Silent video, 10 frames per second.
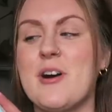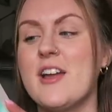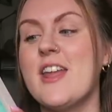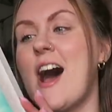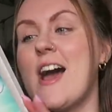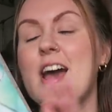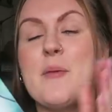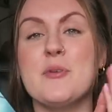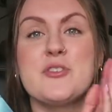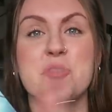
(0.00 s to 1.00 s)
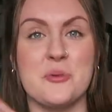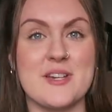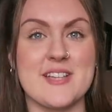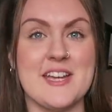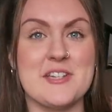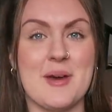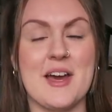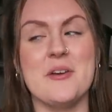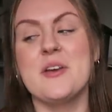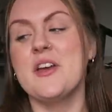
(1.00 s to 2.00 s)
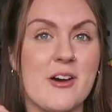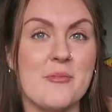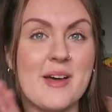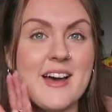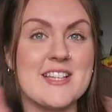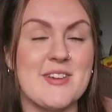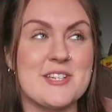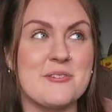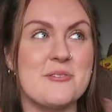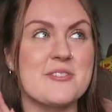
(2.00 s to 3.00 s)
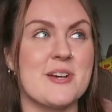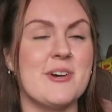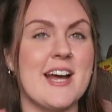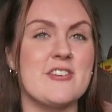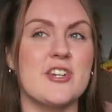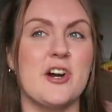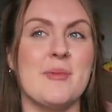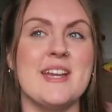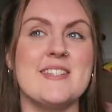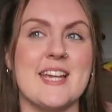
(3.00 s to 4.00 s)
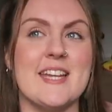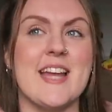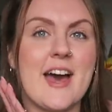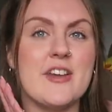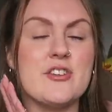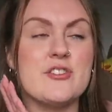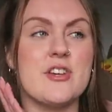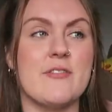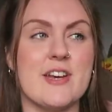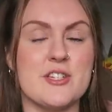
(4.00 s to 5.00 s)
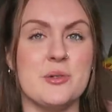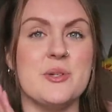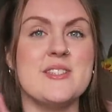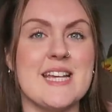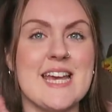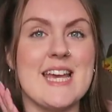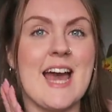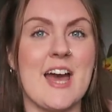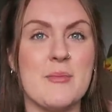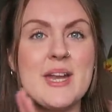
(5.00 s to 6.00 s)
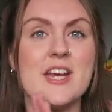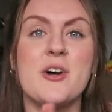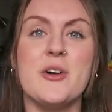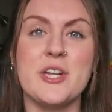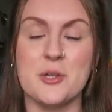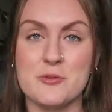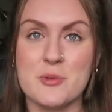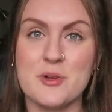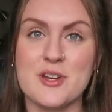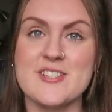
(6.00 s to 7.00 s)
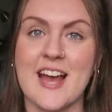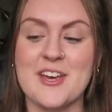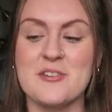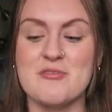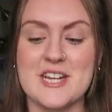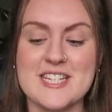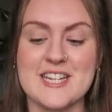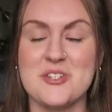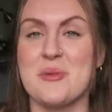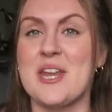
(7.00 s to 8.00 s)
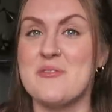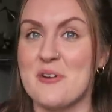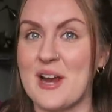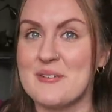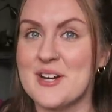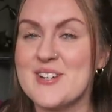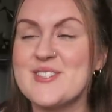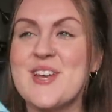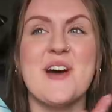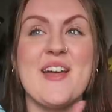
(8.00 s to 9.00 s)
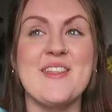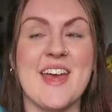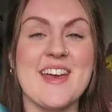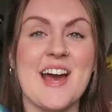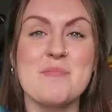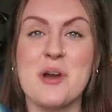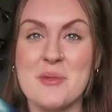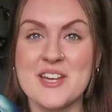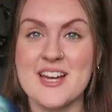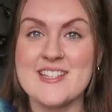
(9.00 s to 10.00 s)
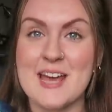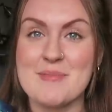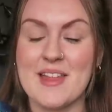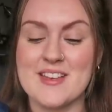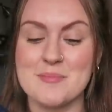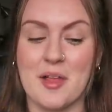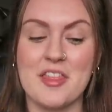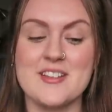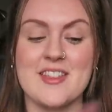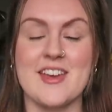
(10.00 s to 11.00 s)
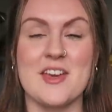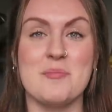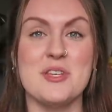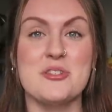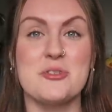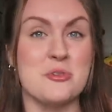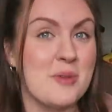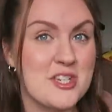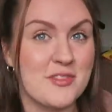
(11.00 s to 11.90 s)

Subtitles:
one I am so excited about. On my last video, someone actually commented saying that I should do a video seeing how many Colleen Hoover books I can read in 24 hours. So I think I'm probably going to attempt that this month because I think it would be so much